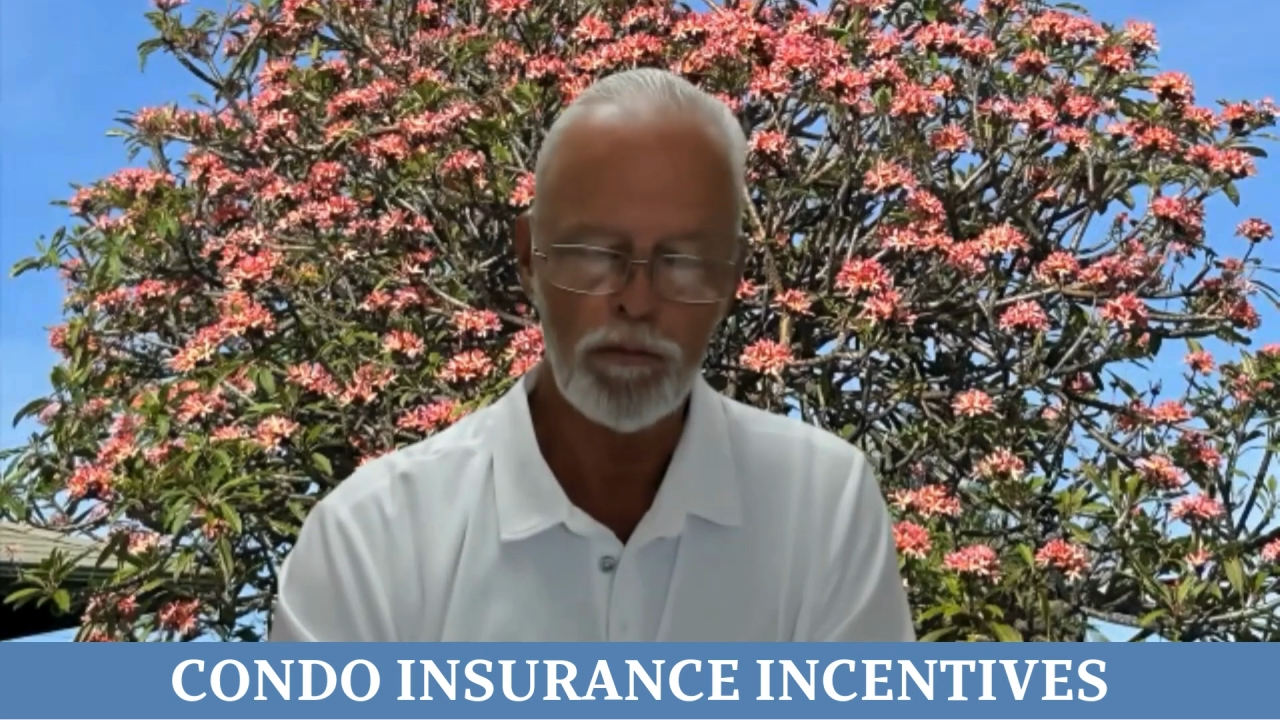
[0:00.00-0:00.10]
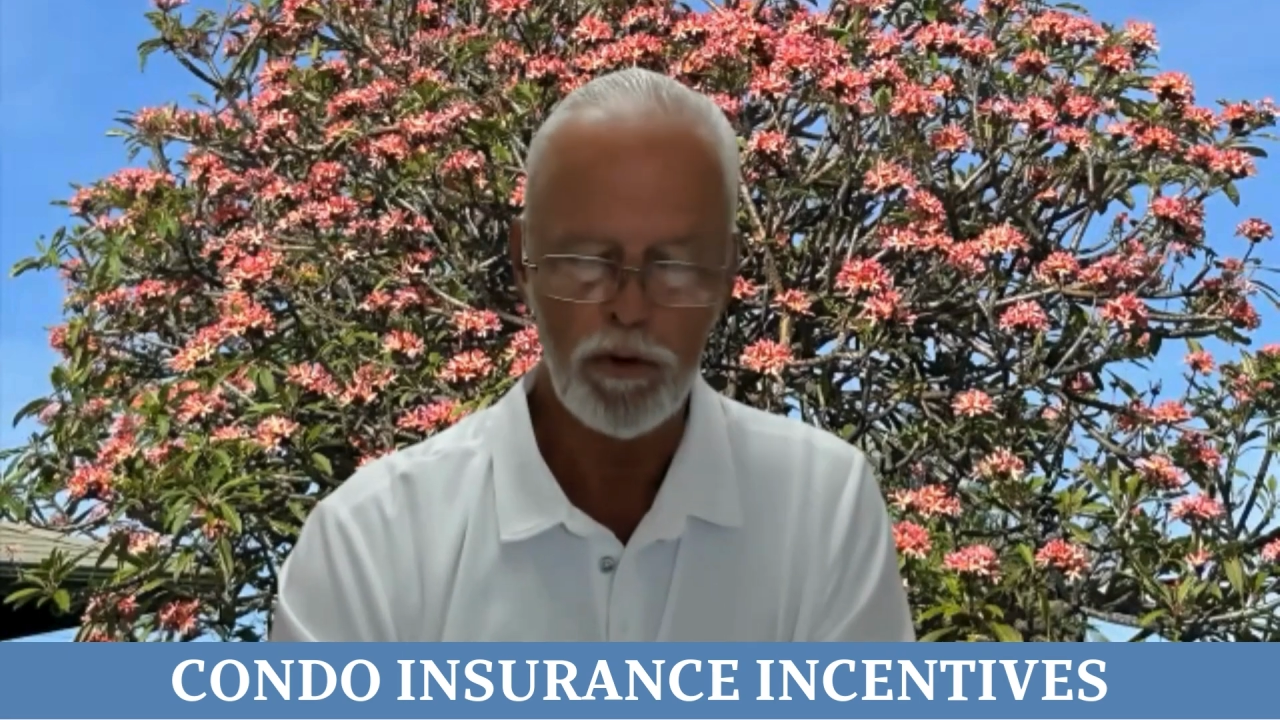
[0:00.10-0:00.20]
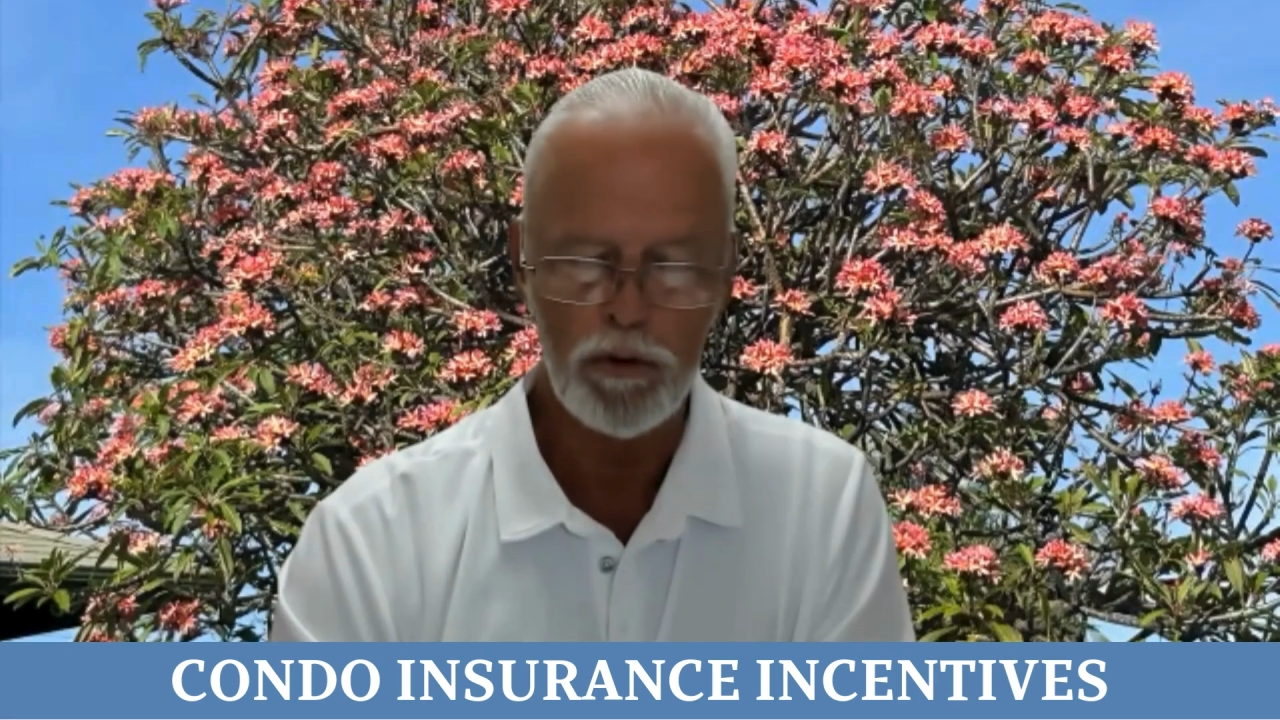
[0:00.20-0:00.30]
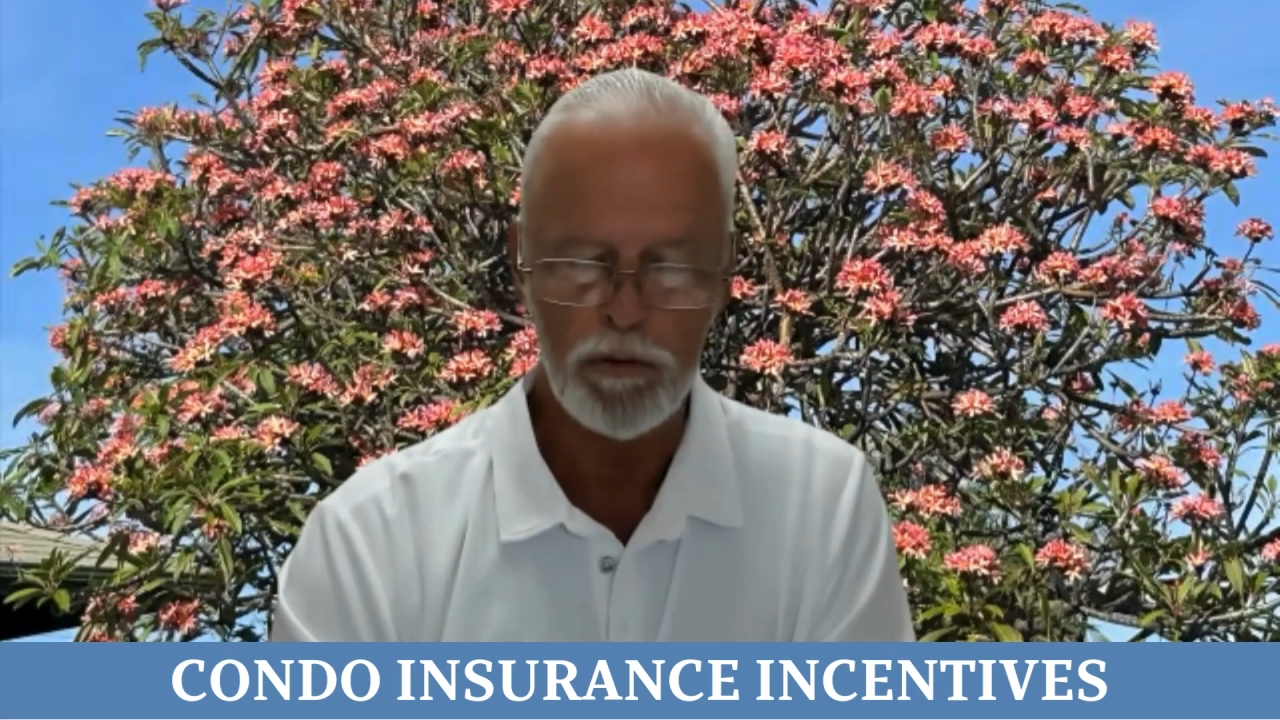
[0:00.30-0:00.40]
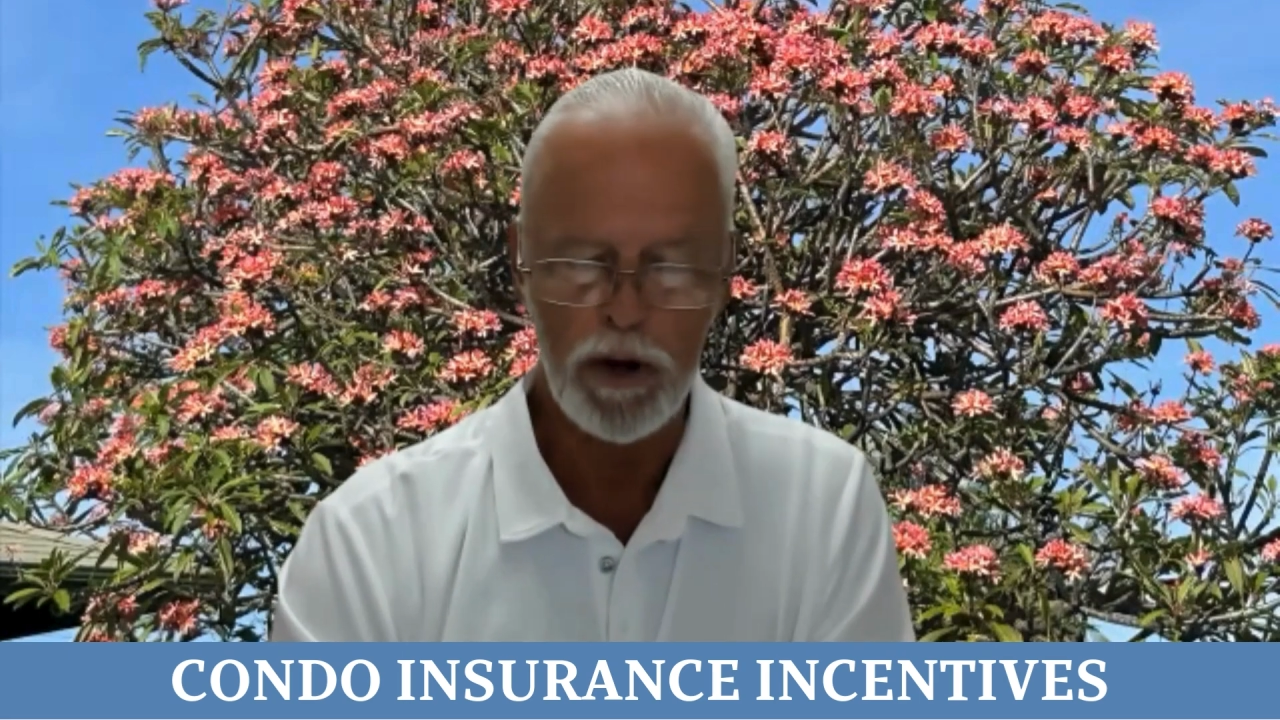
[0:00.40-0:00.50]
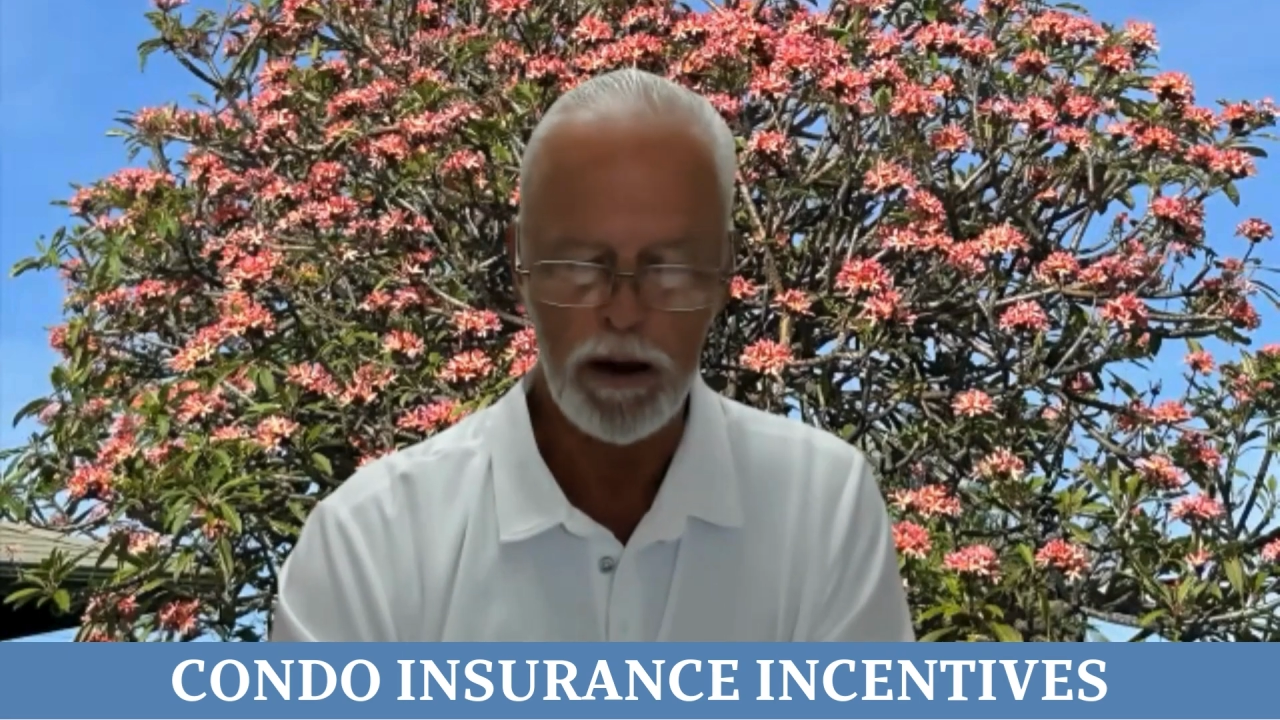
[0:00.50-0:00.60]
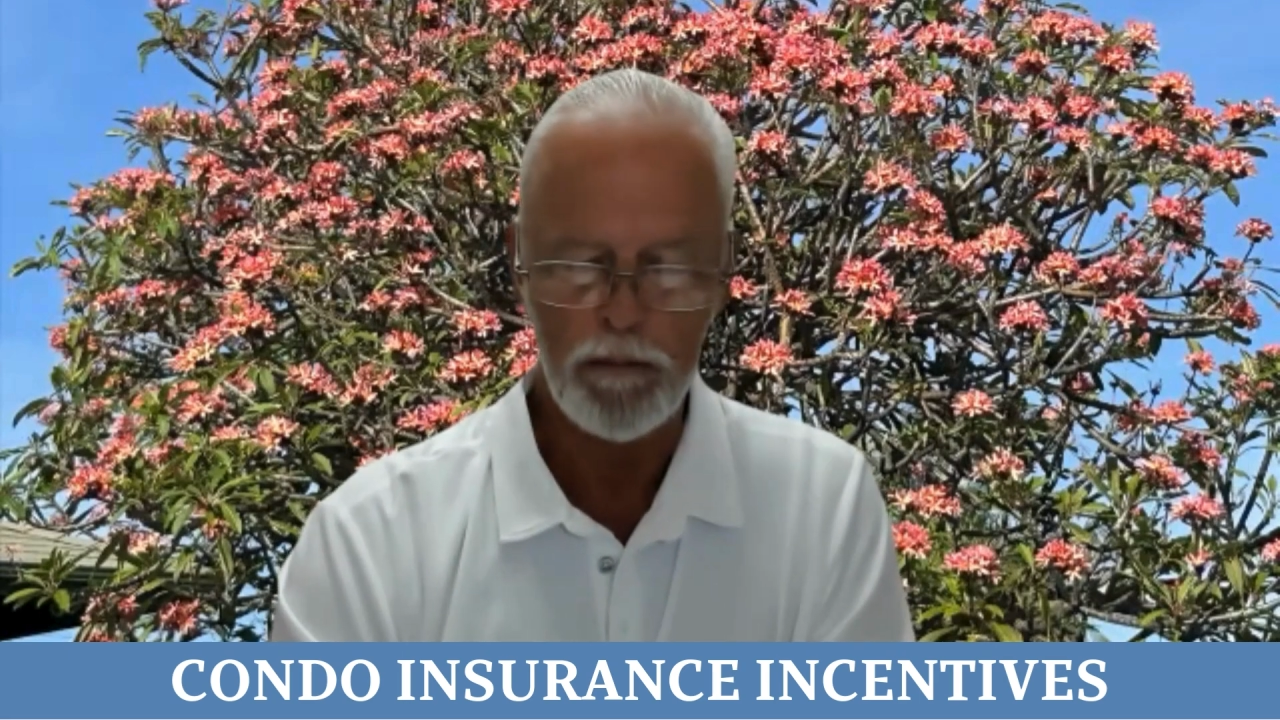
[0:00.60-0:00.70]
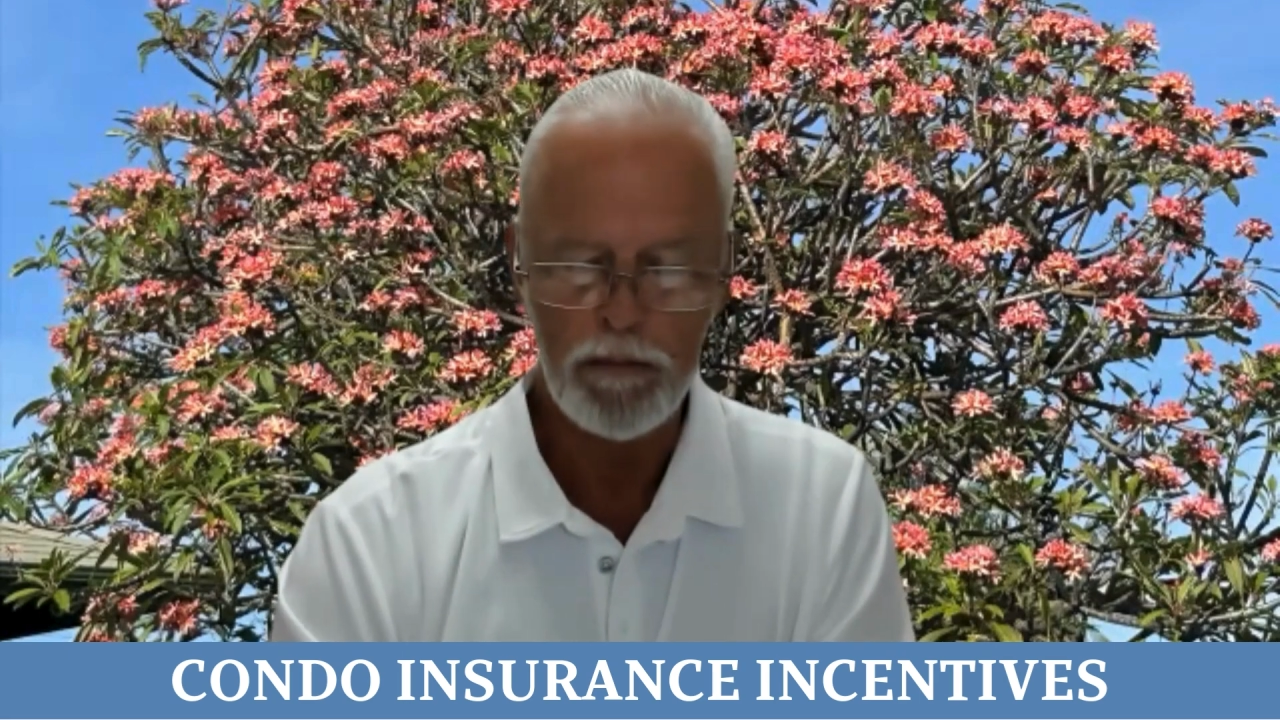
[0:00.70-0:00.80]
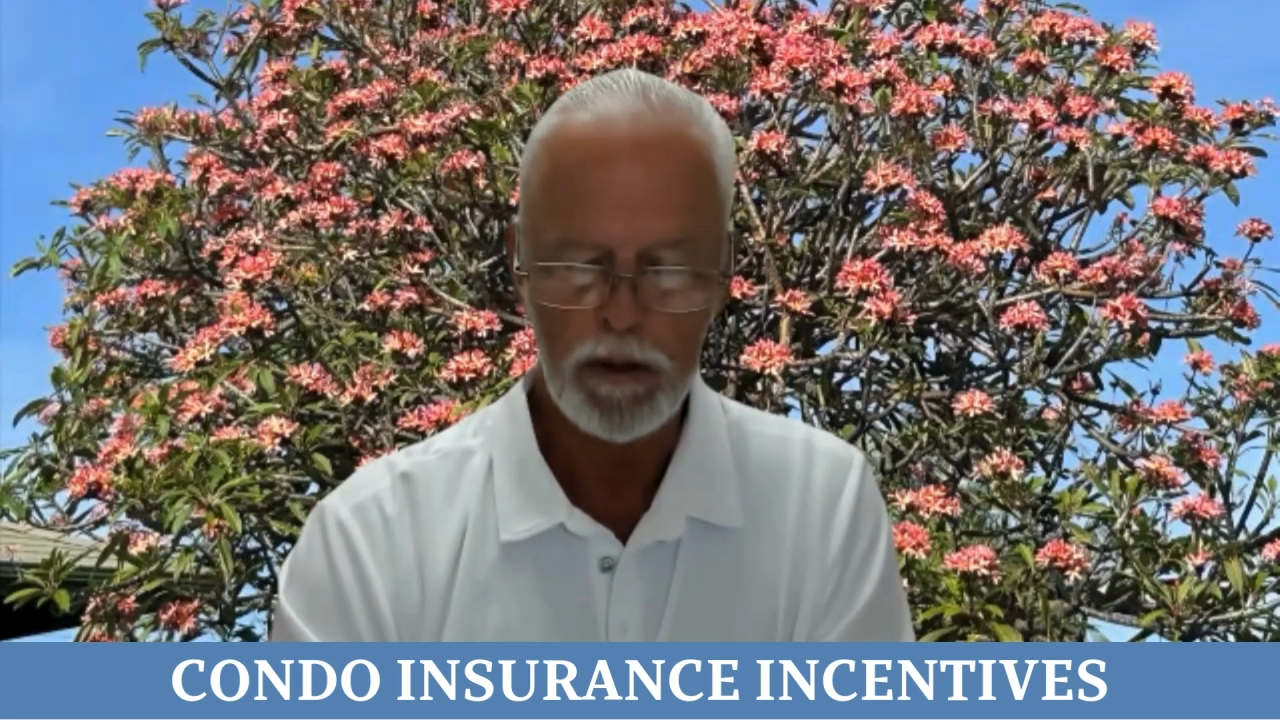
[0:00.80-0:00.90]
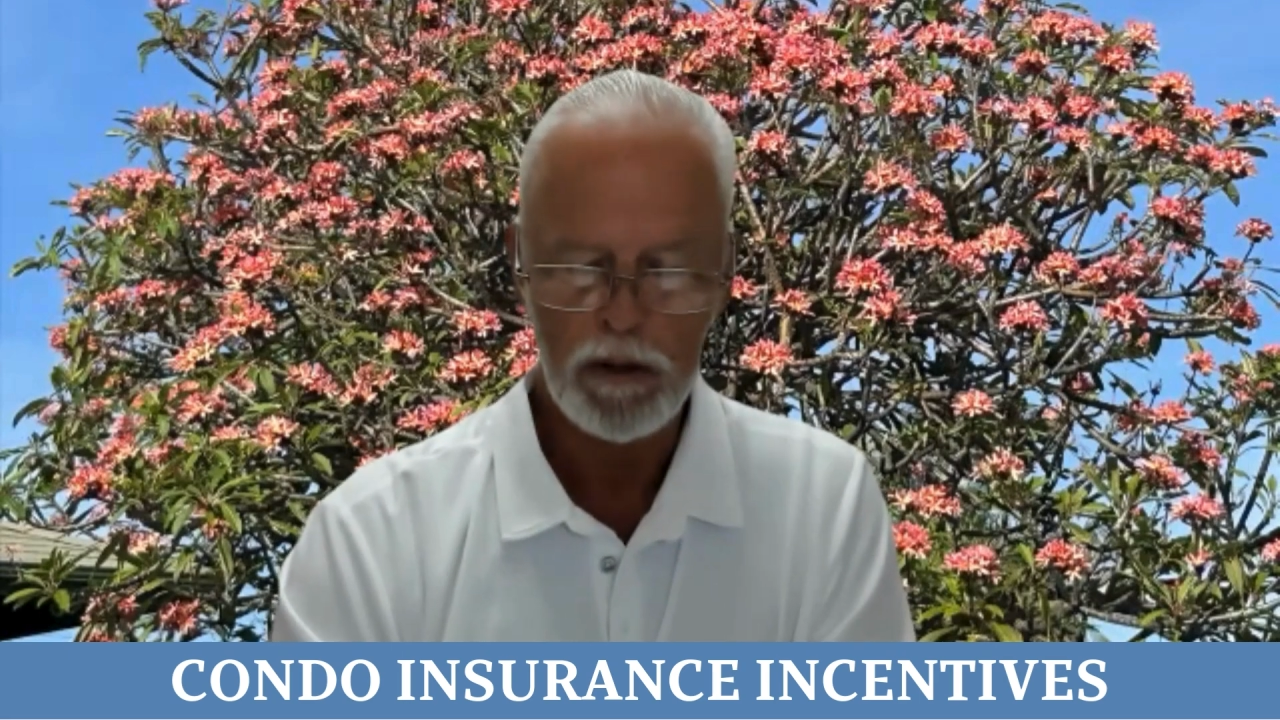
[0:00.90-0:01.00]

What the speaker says: program